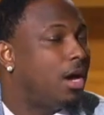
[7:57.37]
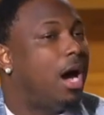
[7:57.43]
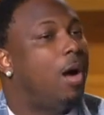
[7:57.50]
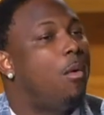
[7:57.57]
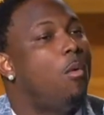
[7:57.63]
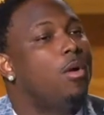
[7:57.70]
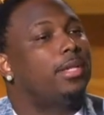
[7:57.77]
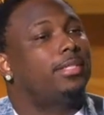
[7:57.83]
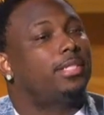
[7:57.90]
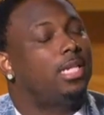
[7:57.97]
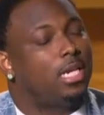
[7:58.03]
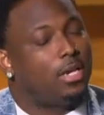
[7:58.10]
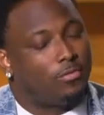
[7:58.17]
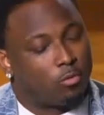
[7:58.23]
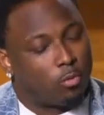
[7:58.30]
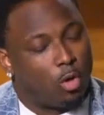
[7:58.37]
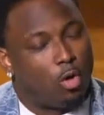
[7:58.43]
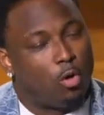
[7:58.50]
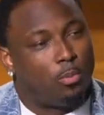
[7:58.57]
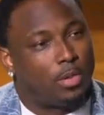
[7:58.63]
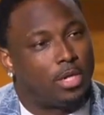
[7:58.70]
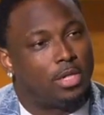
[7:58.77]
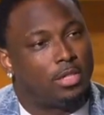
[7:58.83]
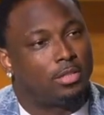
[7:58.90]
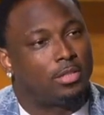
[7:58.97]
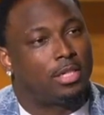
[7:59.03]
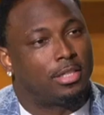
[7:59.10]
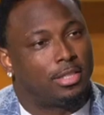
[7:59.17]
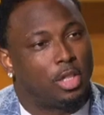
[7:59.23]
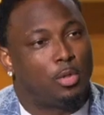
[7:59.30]
I want to see if the role players can
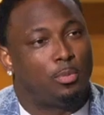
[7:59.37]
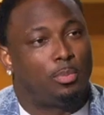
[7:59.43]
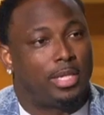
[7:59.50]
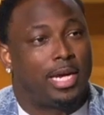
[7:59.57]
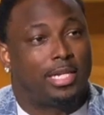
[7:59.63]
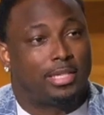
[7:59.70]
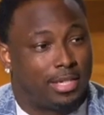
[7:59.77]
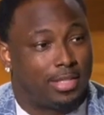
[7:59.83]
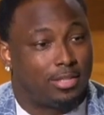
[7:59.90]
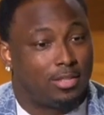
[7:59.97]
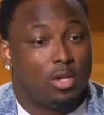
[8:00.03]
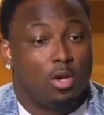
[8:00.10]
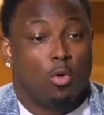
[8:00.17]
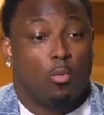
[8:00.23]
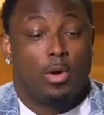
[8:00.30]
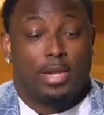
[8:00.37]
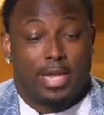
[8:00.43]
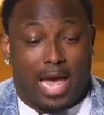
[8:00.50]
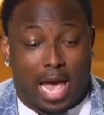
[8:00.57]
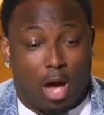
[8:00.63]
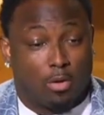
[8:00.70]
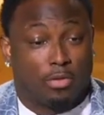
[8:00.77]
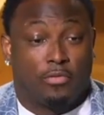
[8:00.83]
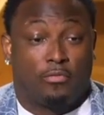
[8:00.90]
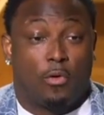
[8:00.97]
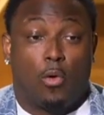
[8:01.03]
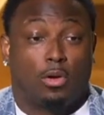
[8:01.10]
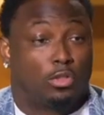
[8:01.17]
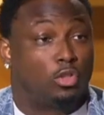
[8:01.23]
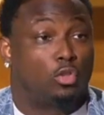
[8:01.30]
continue to play like this when now the
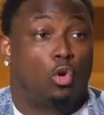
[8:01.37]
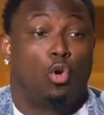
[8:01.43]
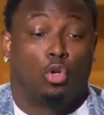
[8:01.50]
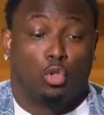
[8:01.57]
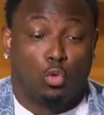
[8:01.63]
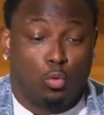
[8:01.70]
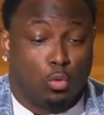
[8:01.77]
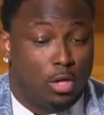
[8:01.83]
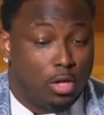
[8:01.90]
focus is on you